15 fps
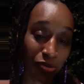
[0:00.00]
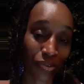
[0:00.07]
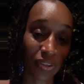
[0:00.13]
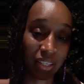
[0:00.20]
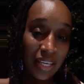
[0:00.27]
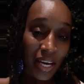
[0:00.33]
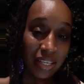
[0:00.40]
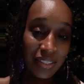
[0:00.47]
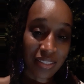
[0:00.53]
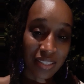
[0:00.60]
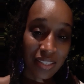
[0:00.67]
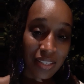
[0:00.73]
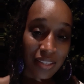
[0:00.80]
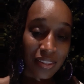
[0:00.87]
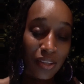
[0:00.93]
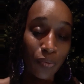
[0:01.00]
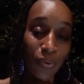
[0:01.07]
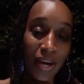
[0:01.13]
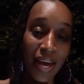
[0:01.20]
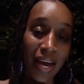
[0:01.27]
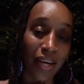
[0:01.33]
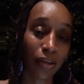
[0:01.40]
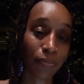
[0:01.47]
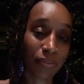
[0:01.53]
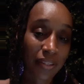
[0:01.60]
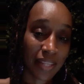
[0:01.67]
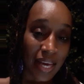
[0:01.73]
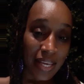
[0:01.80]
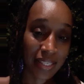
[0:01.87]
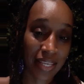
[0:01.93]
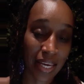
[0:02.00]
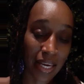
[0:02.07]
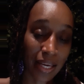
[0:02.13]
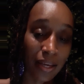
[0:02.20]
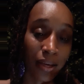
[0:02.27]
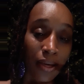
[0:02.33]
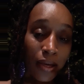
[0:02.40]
through the 19th, it will add up to that day,